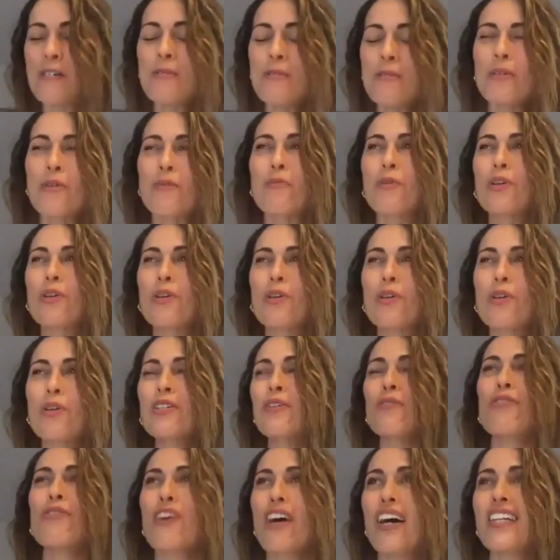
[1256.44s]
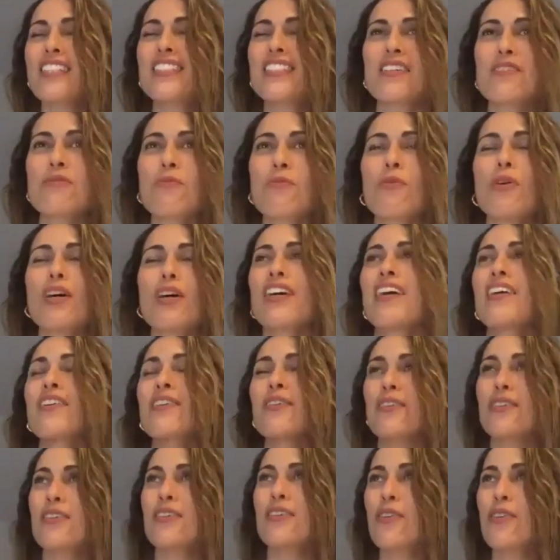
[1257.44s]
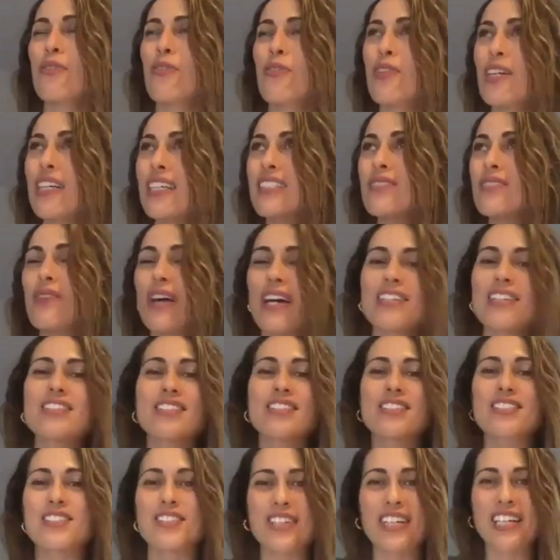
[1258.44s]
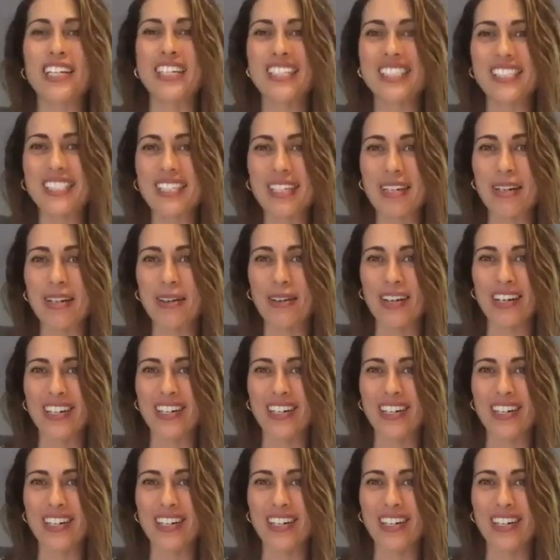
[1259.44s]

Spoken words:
What are your thoughts on what on earth these vendors are going to do?